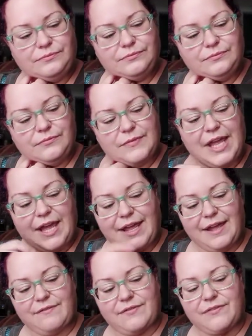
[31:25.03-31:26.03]
Yeah, I
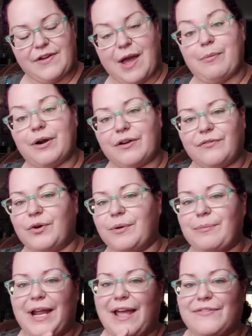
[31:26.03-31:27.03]
have the fabric for it,
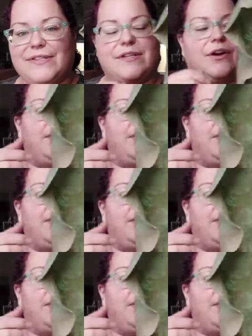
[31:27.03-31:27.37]
but I haven't started